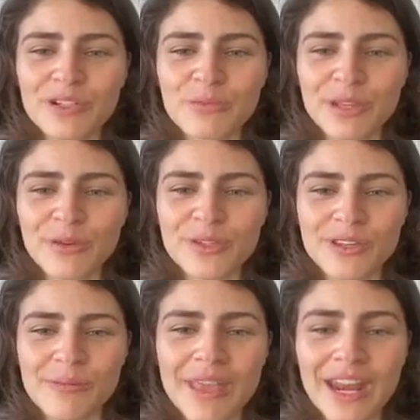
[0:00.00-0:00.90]
which will be
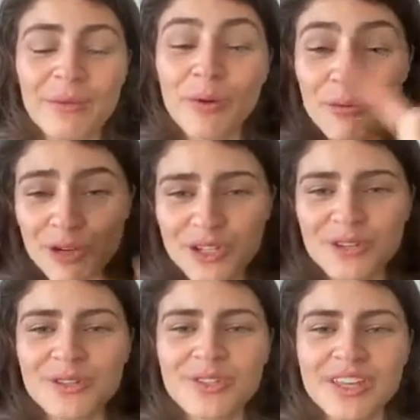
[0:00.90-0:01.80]
awesome, and I will
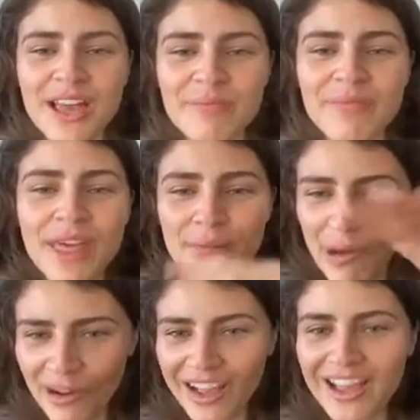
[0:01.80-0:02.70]
produce that
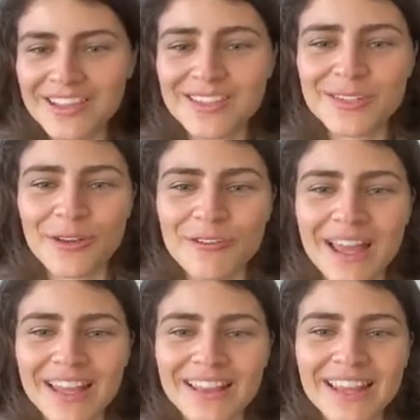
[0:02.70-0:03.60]
podcast sooner
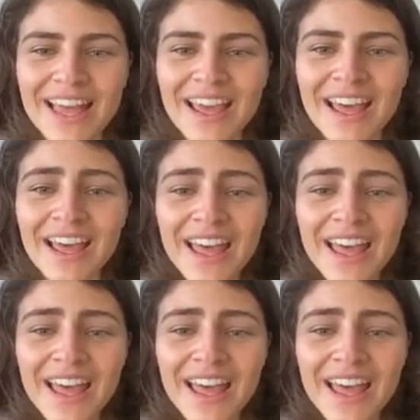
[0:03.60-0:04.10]
rather than later.